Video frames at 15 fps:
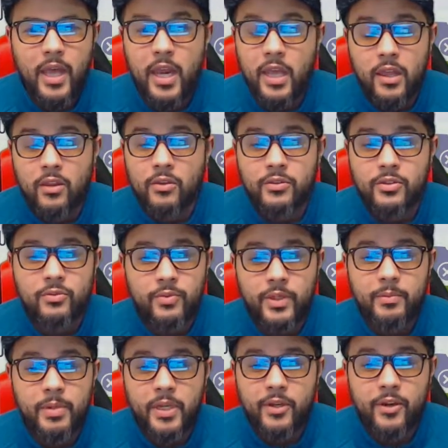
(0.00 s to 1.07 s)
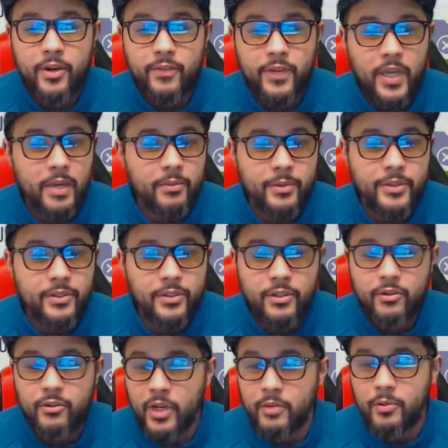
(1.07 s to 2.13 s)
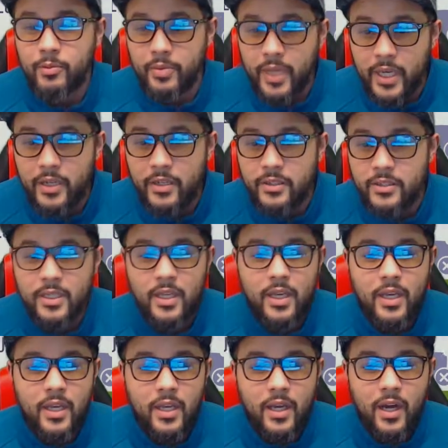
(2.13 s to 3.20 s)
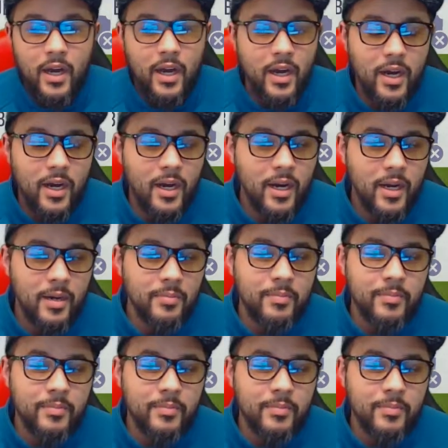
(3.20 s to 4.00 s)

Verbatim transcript: any of those three being off cam because they're incredible players. Uh,